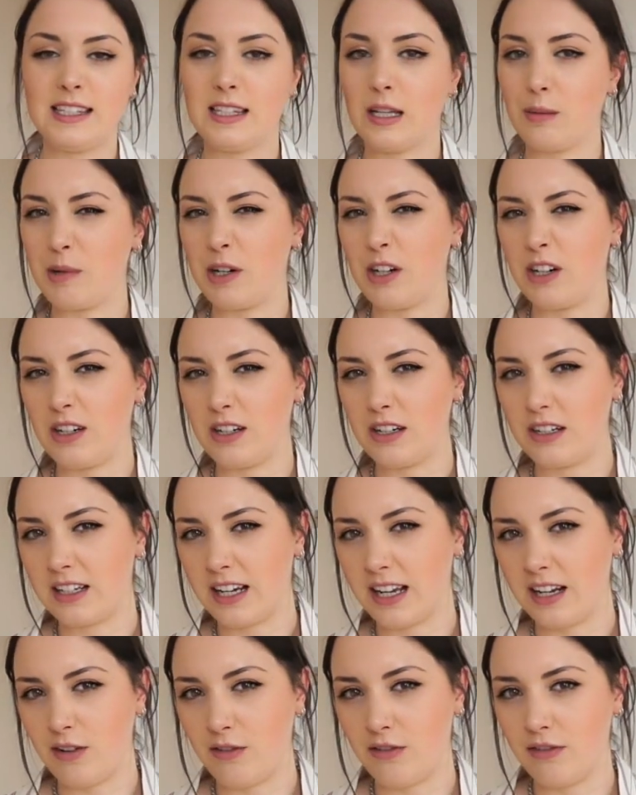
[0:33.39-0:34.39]
summer
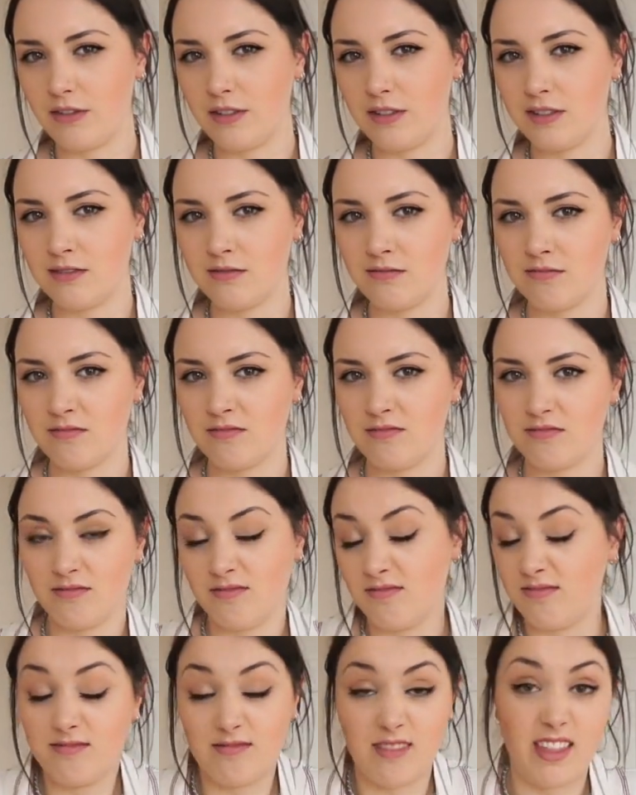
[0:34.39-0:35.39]
kind of
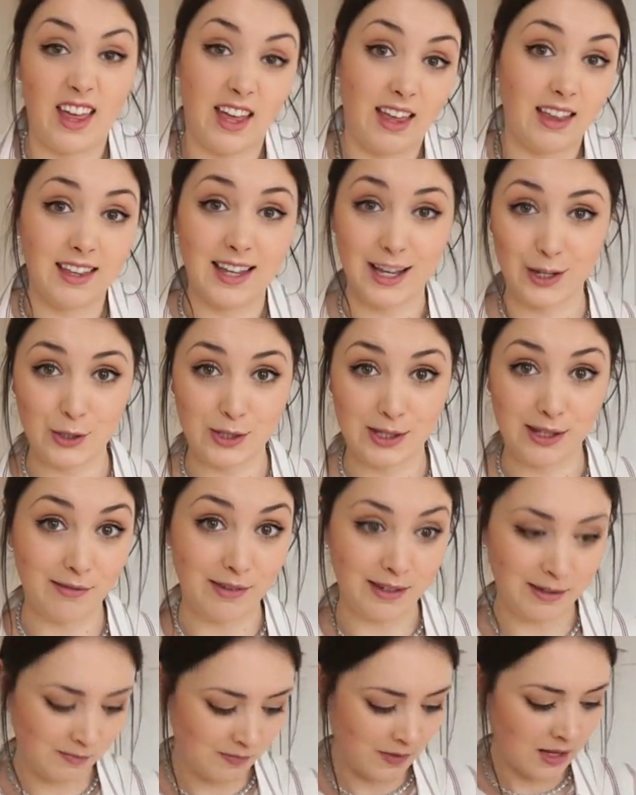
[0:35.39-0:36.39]
thing. I just
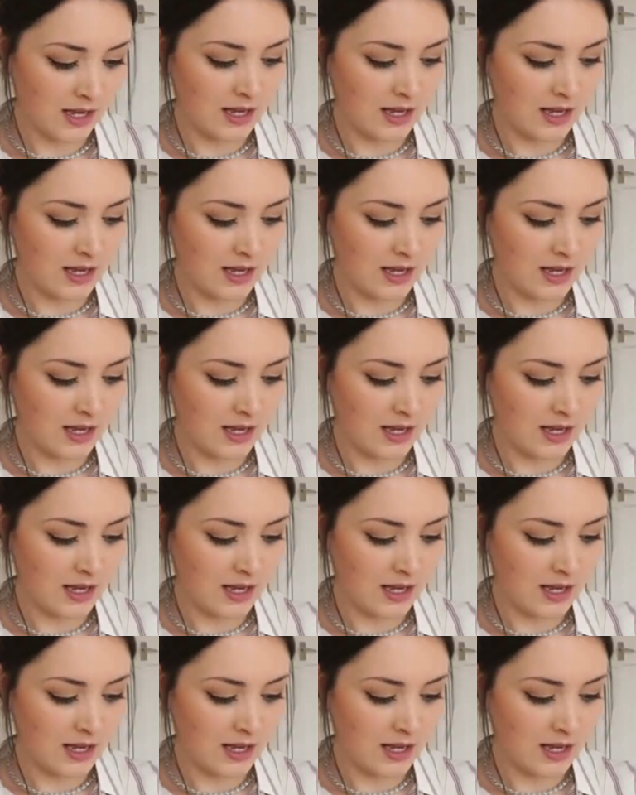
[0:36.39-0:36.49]
love it.